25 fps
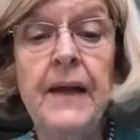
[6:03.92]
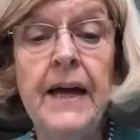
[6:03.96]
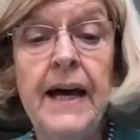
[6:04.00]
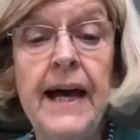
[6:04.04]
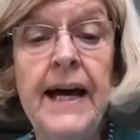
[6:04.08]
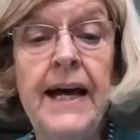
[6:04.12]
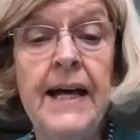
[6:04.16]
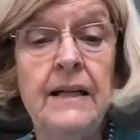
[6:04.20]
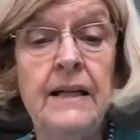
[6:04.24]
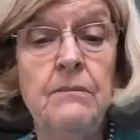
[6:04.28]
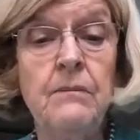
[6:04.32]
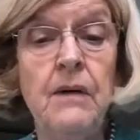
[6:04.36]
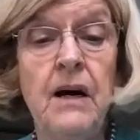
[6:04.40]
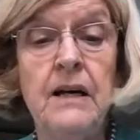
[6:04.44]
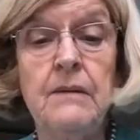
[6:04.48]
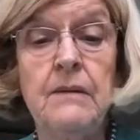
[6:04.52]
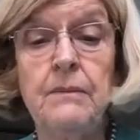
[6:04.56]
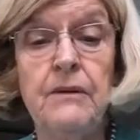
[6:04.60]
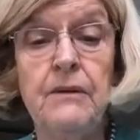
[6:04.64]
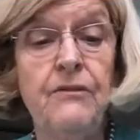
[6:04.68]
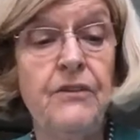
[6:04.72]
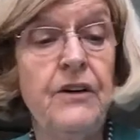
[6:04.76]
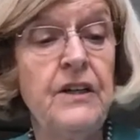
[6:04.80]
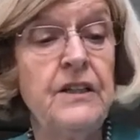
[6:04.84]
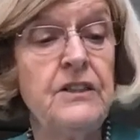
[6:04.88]
Anne might
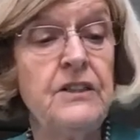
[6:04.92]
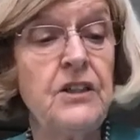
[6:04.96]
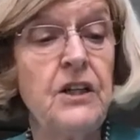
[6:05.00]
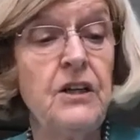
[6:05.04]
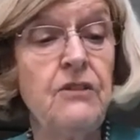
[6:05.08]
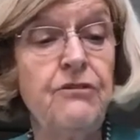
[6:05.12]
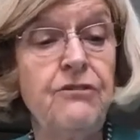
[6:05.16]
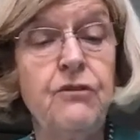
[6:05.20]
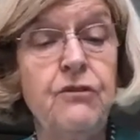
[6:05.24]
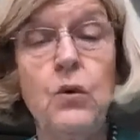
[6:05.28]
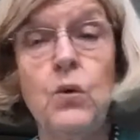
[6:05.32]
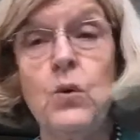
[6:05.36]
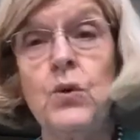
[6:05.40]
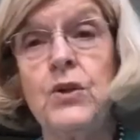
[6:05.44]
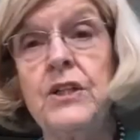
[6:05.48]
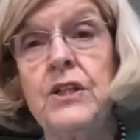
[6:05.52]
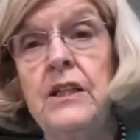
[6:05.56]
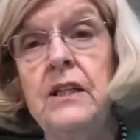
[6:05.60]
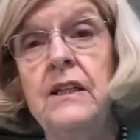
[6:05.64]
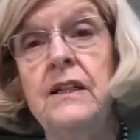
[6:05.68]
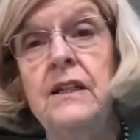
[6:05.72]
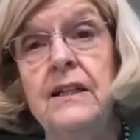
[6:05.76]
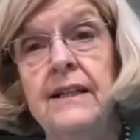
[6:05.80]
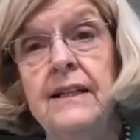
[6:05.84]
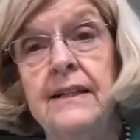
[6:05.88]
be facing
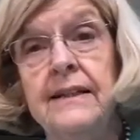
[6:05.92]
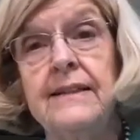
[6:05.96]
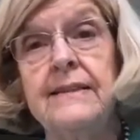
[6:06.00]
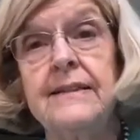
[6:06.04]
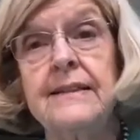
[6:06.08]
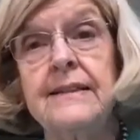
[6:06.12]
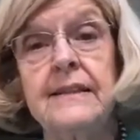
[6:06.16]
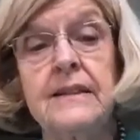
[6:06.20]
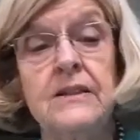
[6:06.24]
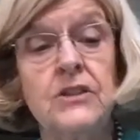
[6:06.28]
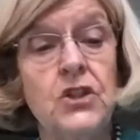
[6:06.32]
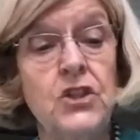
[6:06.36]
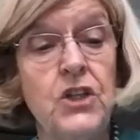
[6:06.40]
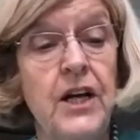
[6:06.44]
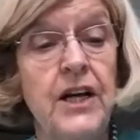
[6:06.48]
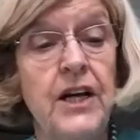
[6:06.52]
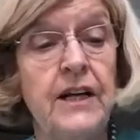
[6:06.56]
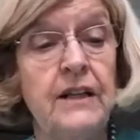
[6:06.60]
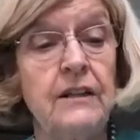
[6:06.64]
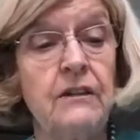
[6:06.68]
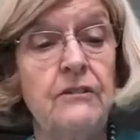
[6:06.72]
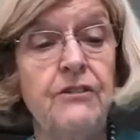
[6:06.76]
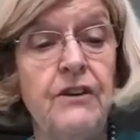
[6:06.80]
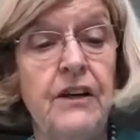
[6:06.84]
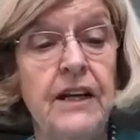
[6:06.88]
14 years in
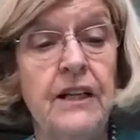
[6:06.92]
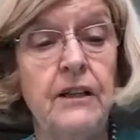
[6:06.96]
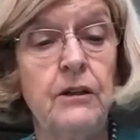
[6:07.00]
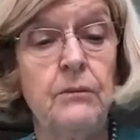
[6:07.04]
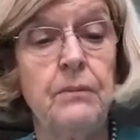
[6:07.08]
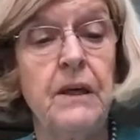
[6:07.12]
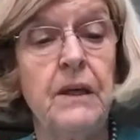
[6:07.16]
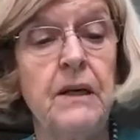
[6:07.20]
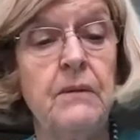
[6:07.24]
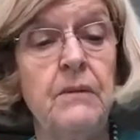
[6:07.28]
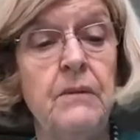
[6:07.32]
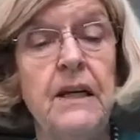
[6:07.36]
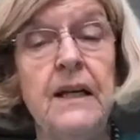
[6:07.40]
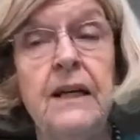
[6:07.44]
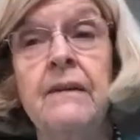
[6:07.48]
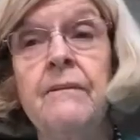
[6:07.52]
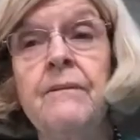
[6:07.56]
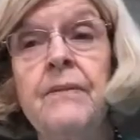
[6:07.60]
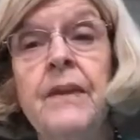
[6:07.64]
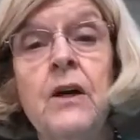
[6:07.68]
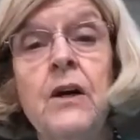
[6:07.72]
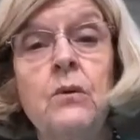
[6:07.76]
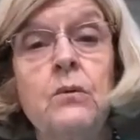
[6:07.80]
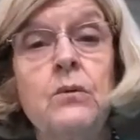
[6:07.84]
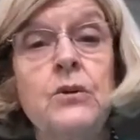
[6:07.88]
jail for helping me,
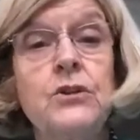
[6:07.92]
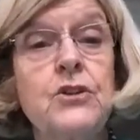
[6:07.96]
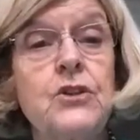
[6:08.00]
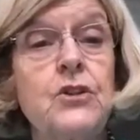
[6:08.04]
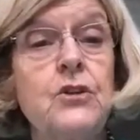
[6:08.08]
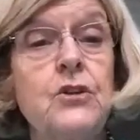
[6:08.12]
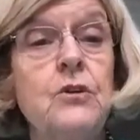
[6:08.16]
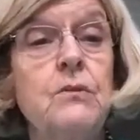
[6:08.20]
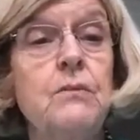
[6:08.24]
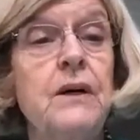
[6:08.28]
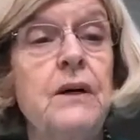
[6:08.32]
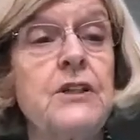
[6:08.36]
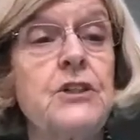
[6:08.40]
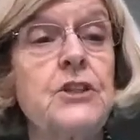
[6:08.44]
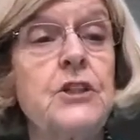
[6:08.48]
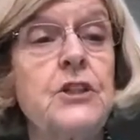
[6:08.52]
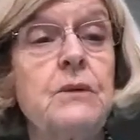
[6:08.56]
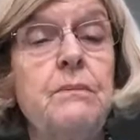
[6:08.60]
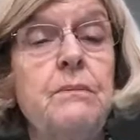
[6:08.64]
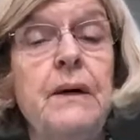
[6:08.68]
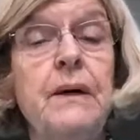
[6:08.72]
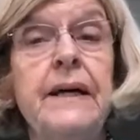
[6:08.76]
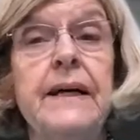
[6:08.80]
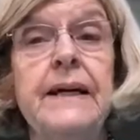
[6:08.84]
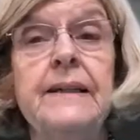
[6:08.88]
was too much to
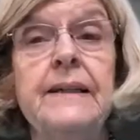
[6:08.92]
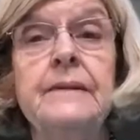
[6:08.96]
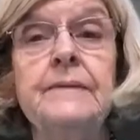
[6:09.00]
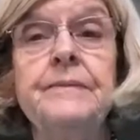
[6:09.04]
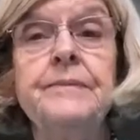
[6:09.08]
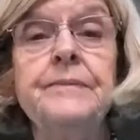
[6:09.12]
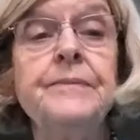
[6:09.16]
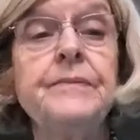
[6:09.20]
bear.